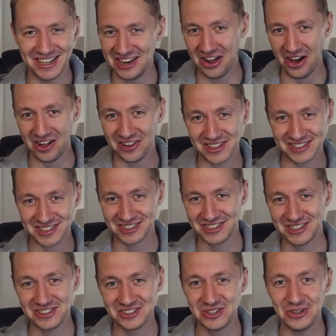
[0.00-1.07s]
and knowledge
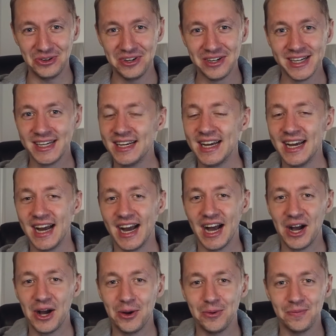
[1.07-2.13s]
to do.
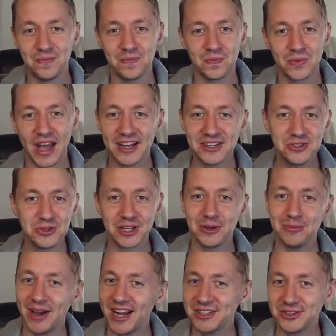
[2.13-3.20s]
Um, as you can
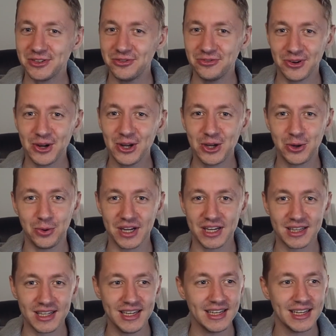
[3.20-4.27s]
imagine, very
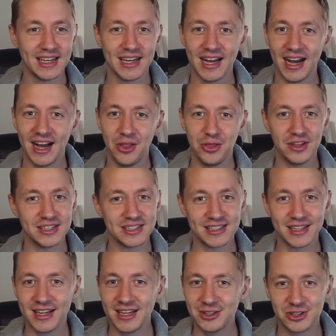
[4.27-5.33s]
quickly, uh, this
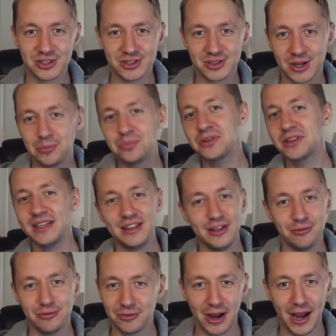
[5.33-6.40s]
thing just completely
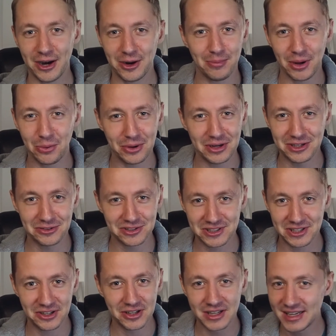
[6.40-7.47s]
fried on my
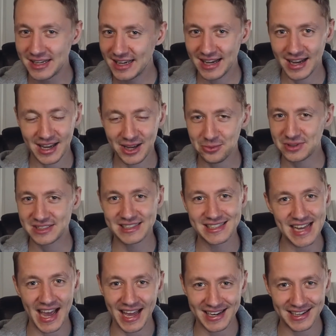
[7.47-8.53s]
windowsill. Uh, it was
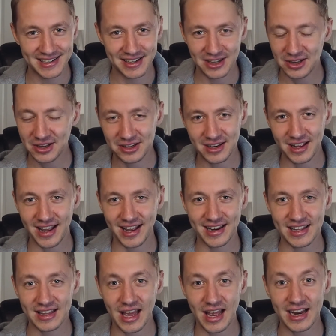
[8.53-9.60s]
dead, uh, and, and
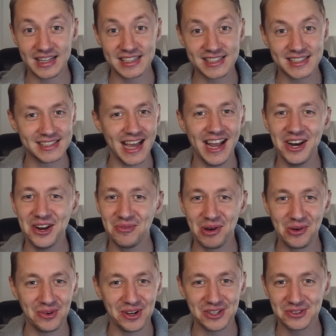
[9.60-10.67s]
it and it stayed on
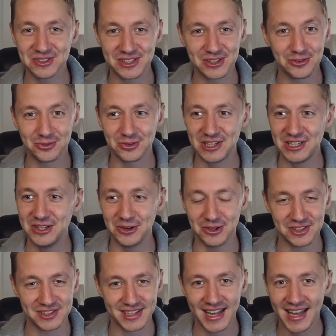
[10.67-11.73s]
my windowsill for
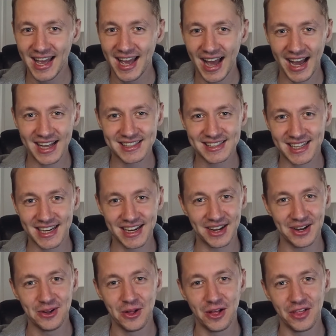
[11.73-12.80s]
years as like
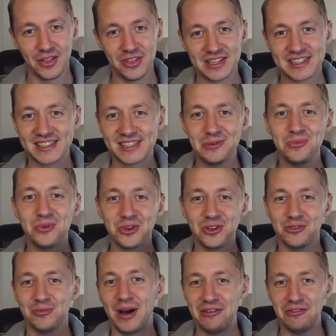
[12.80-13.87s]
the symbol
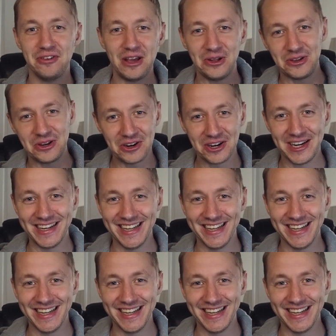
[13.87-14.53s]
of my failure.